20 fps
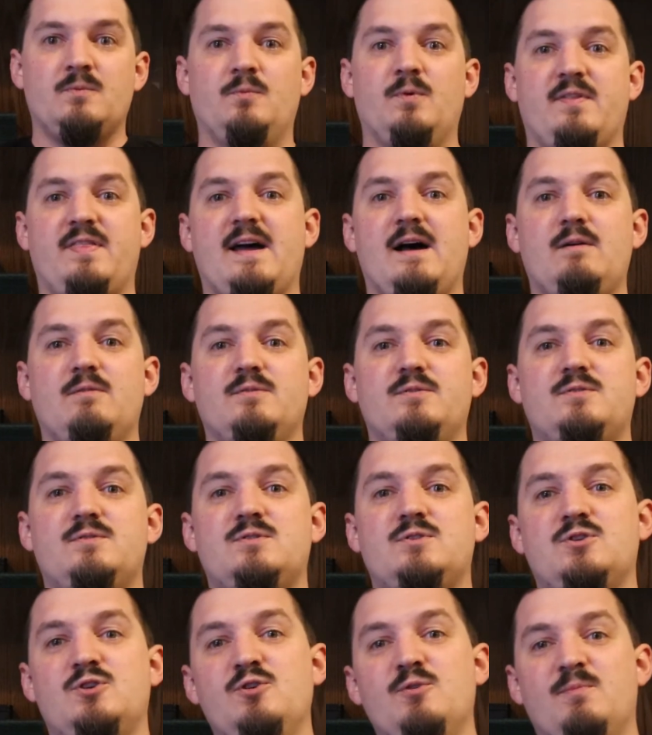Without
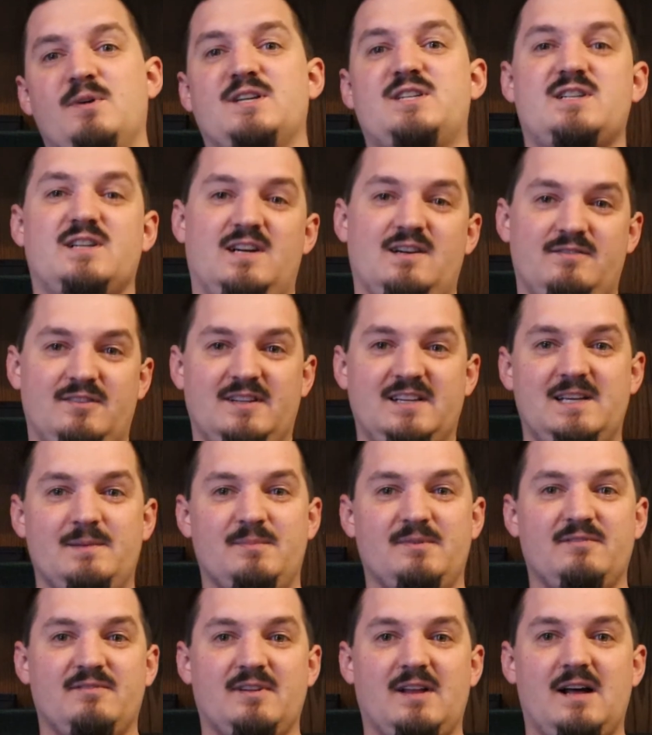too much of a
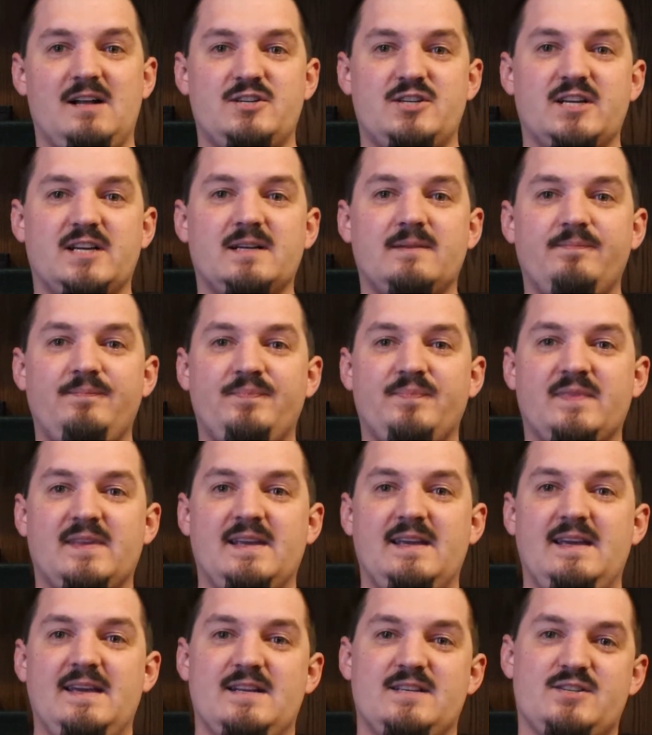leap of logic,
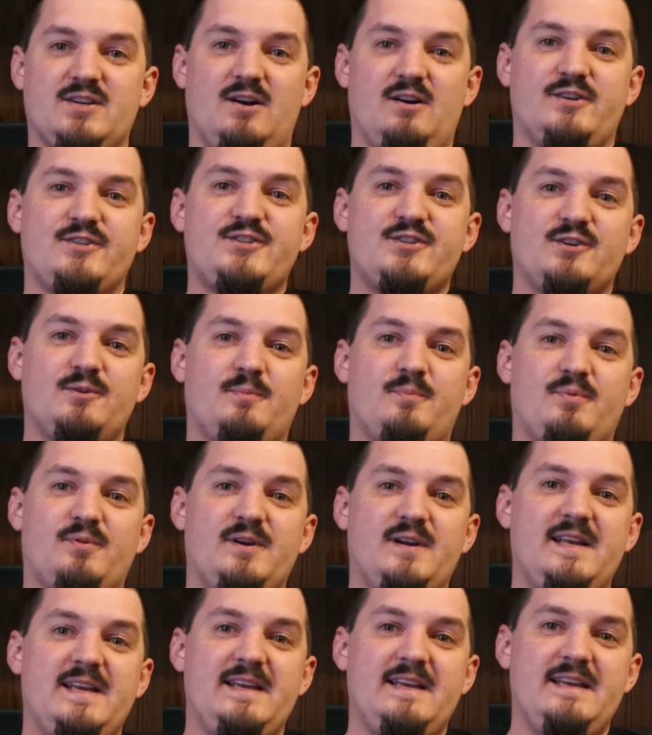it is also
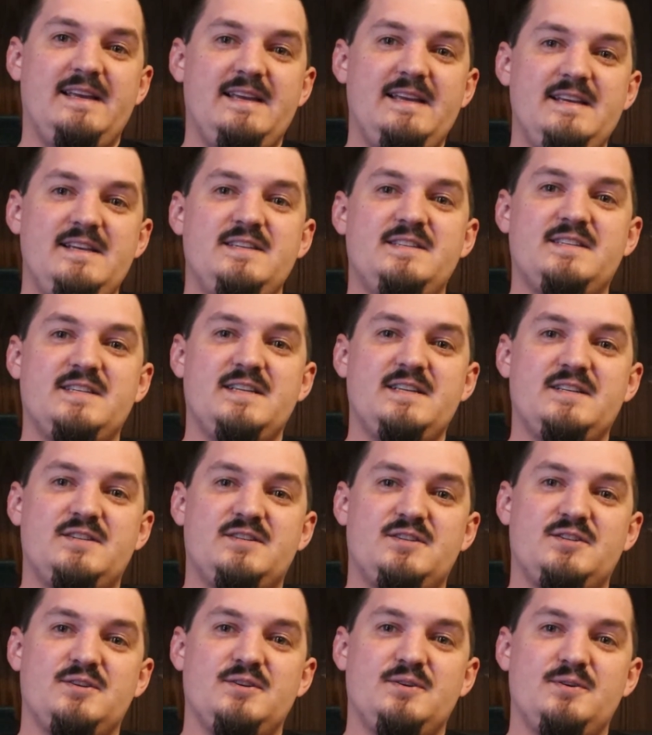pretty easy
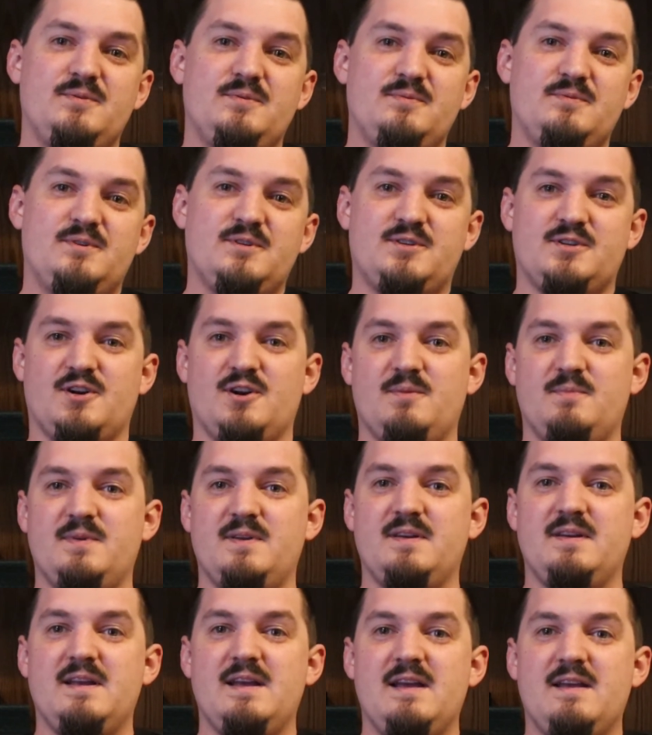to
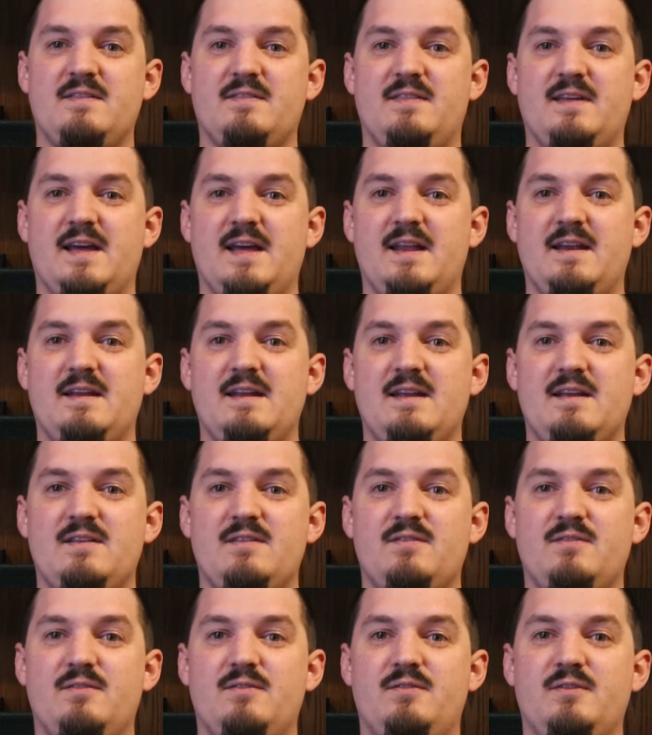determine that
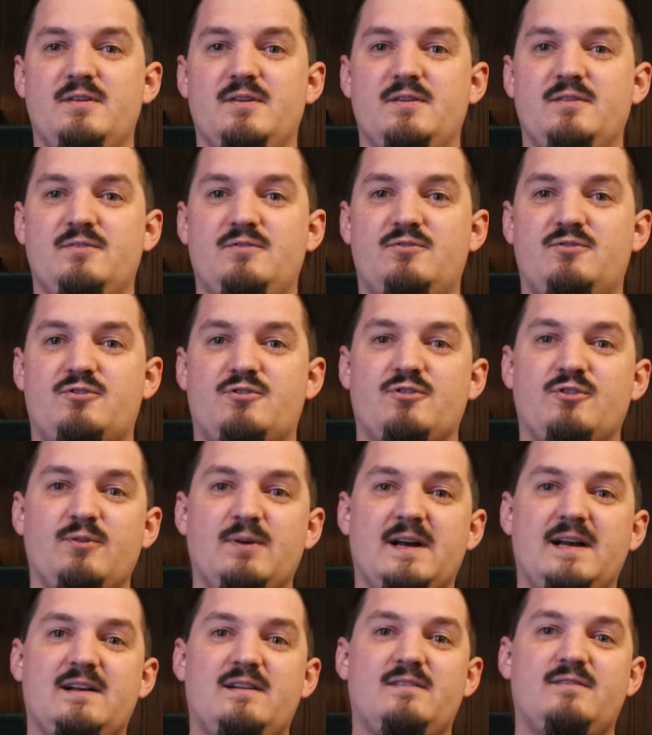the
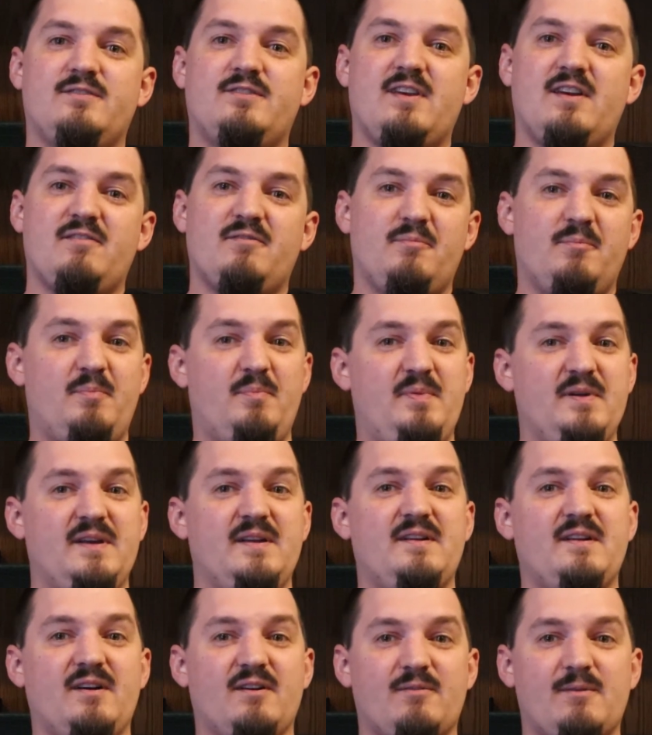True Elves have
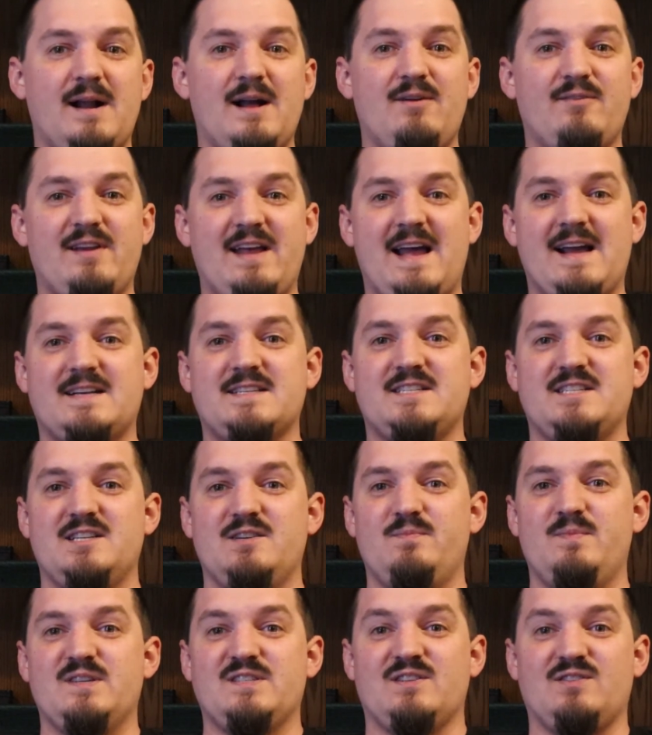been around
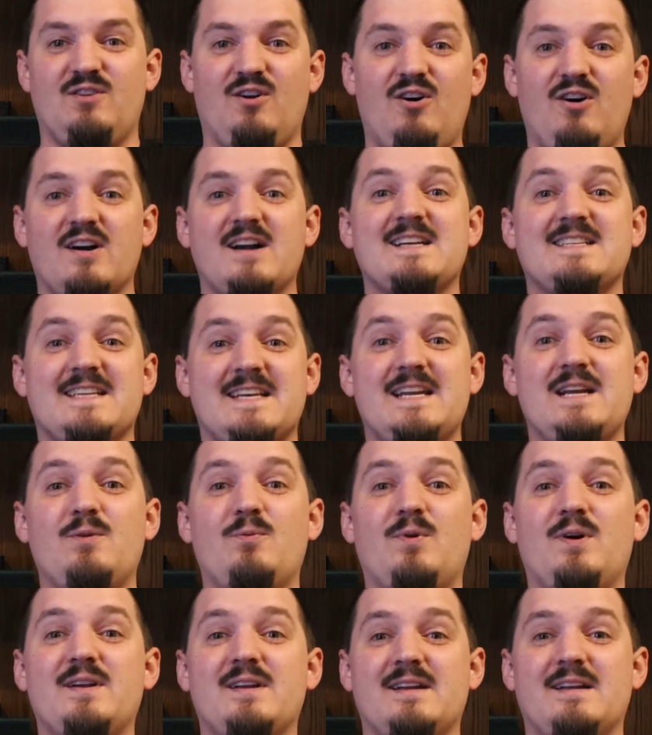Axiom as long as
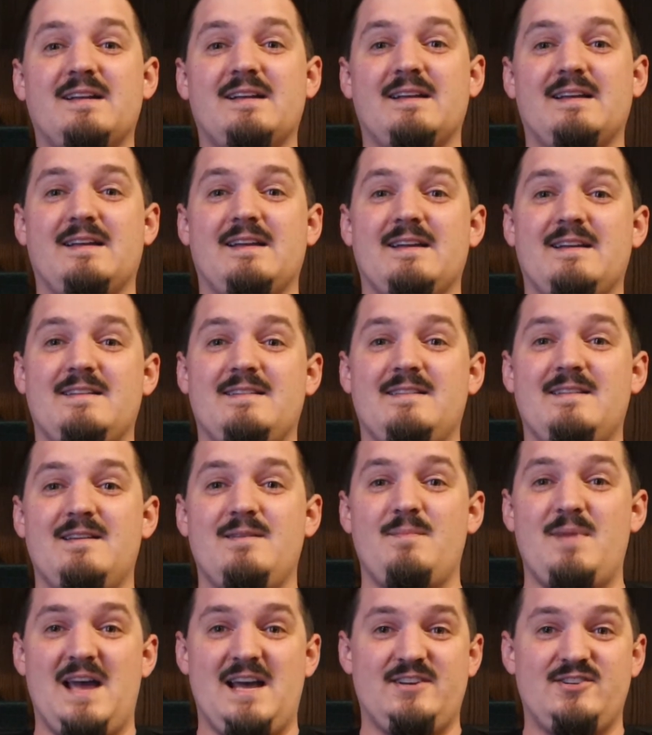anyone can
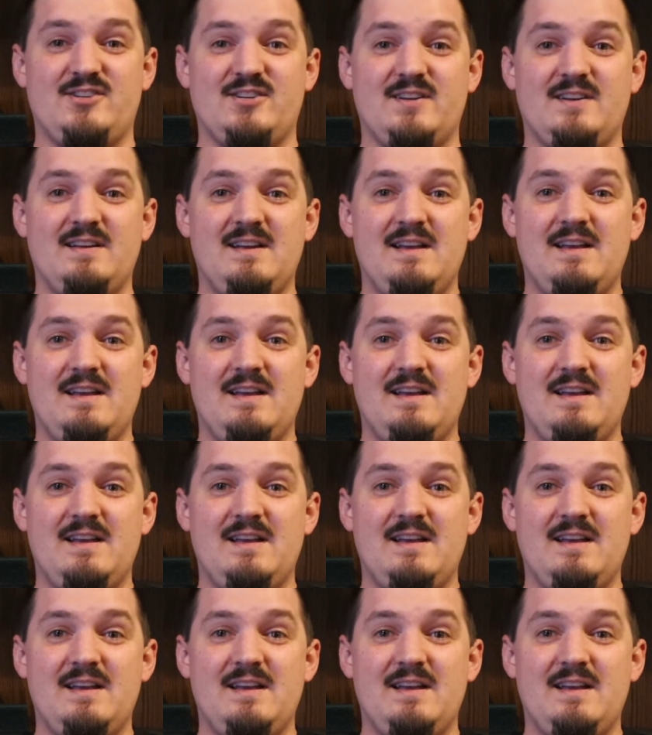imagine.